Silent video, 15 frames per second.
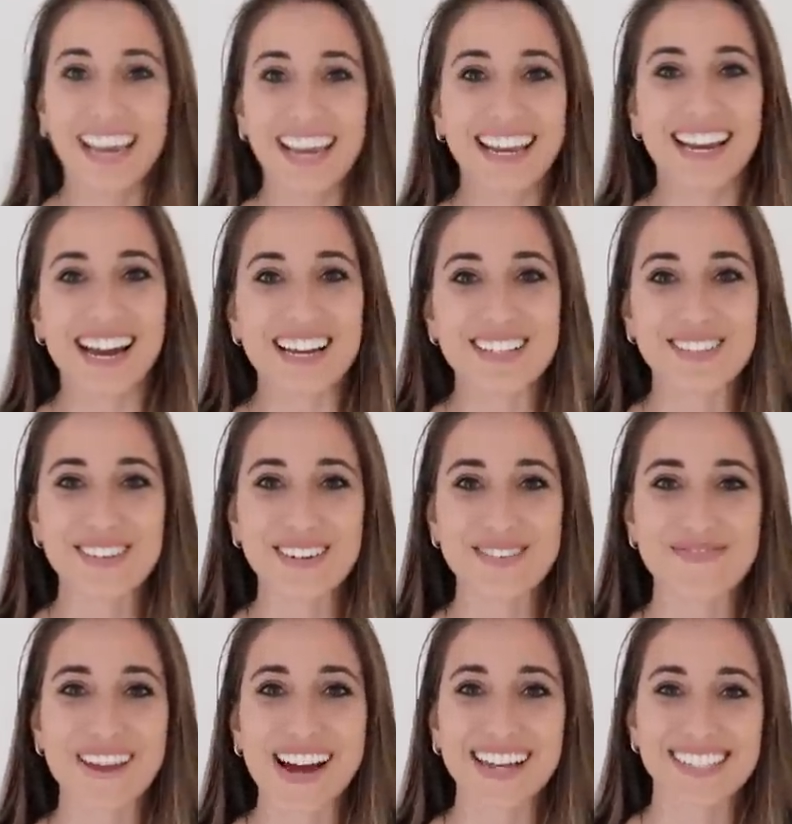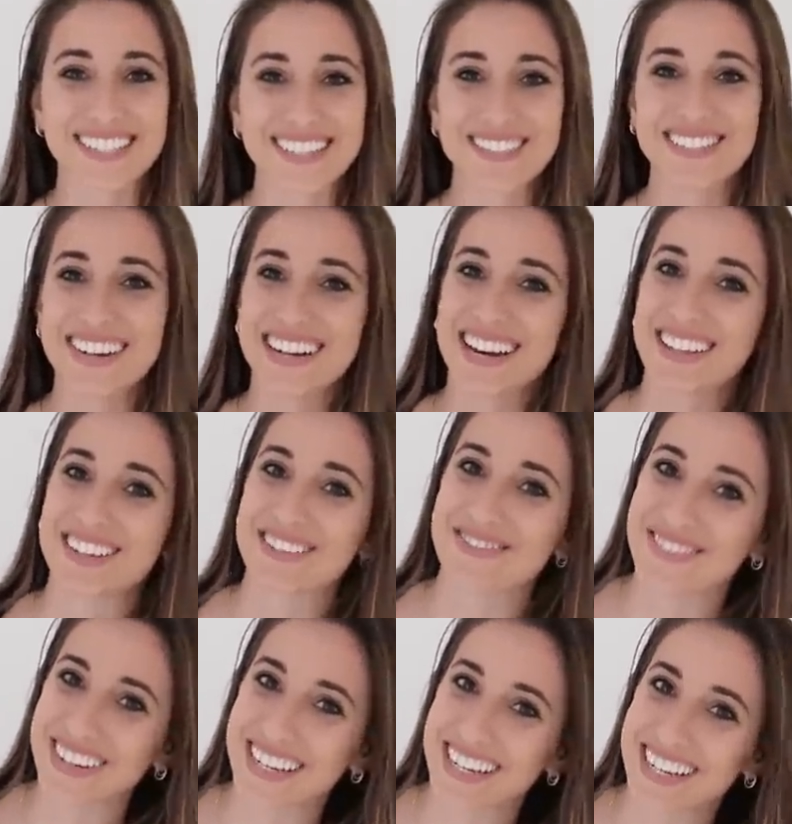Hey guys, welcome back to another
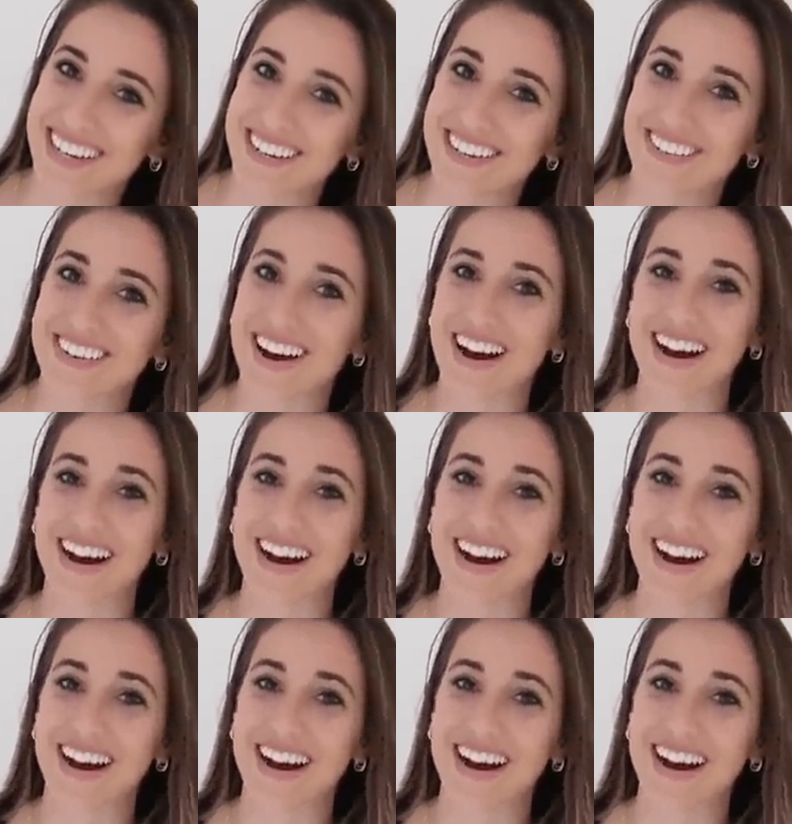video